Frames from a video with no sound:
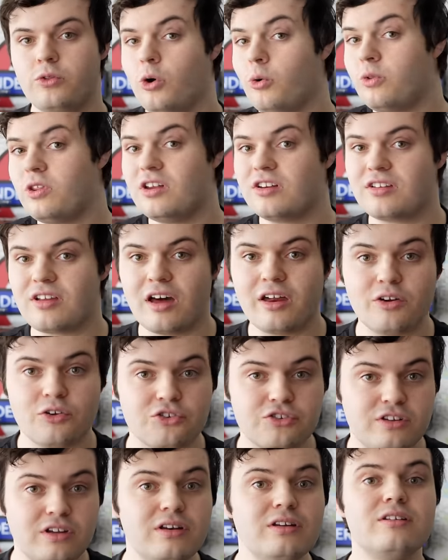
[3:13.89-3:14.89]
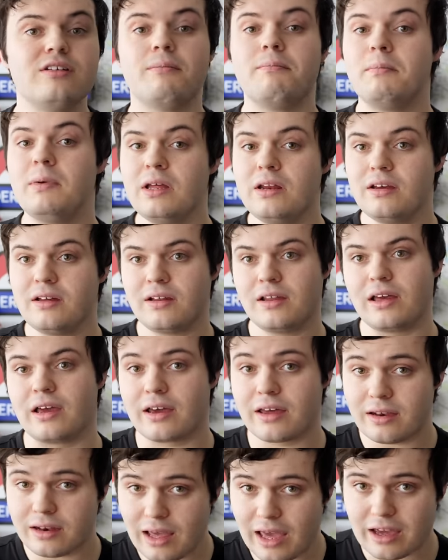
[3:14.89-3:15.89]
though these tunnels didn't immediately
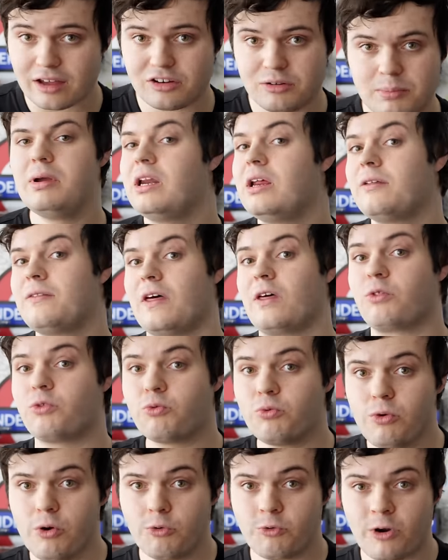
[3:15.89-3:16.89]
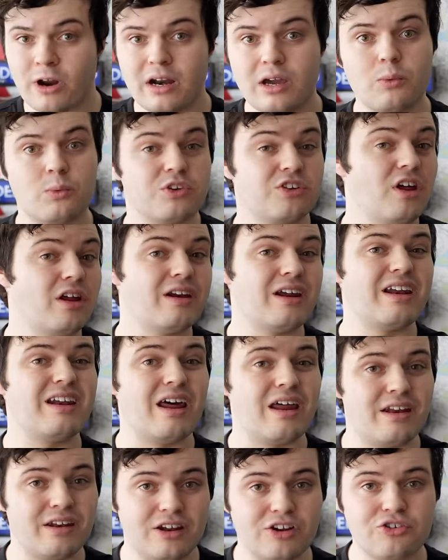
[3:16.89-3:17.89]
connect, meaning that through running was not
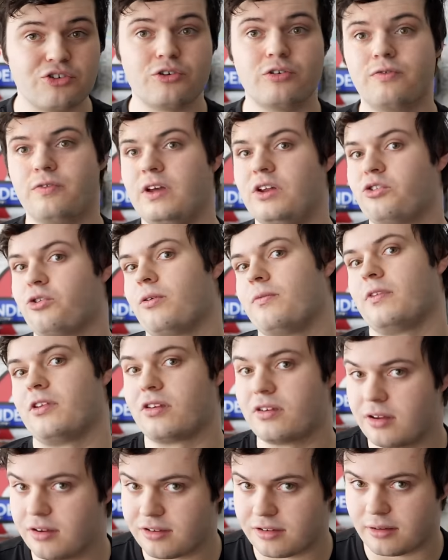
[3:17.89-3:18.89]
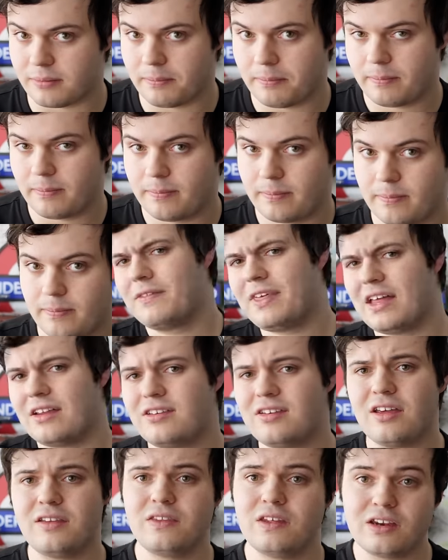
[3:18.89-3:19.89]
an initial feature of the system.
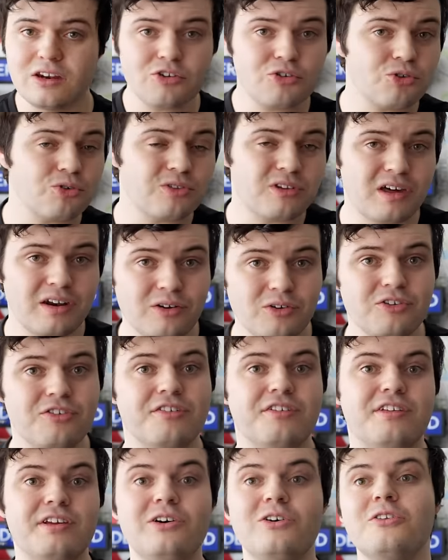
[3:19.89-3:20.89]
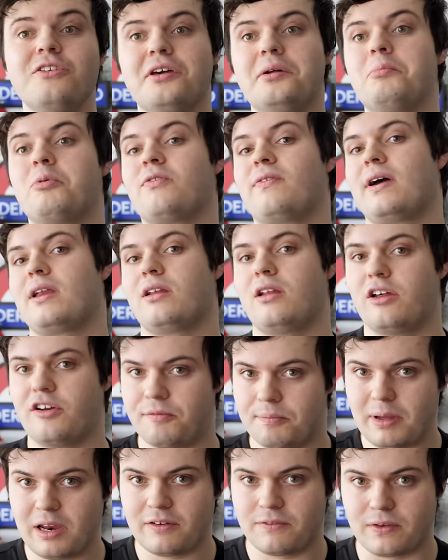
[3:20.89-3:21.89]
That said, the initial tunnel still did provide a lot
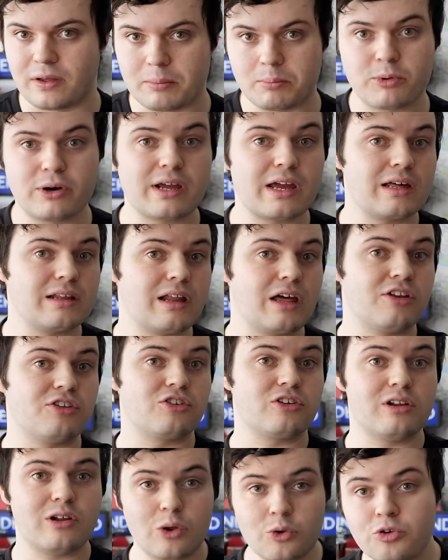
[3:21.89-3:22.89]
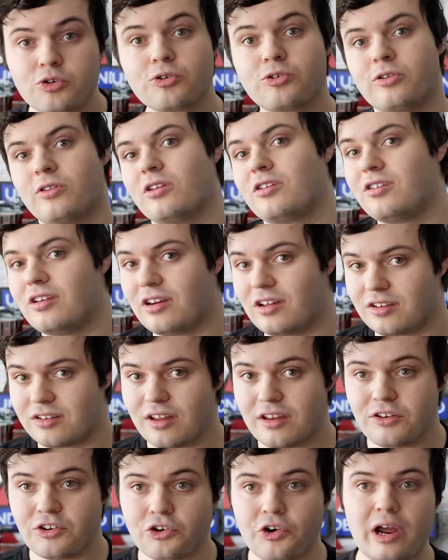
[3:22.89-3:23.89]
of benefit, bringing lines closer to the city
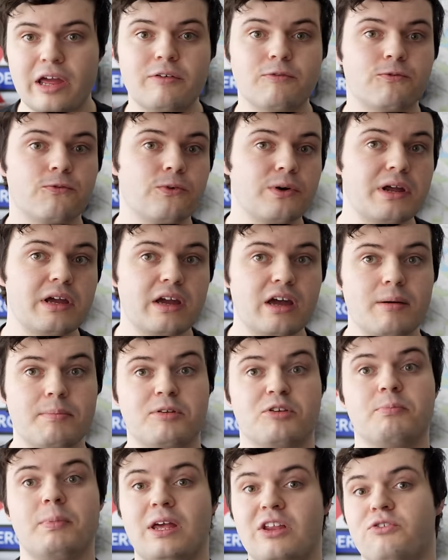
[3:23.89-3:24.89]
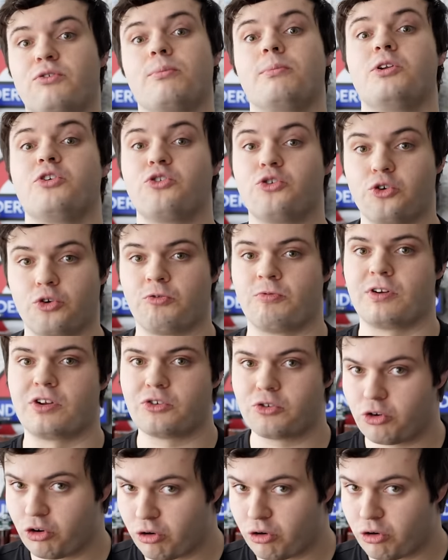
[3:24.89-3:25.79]
center and freeing up space from the surface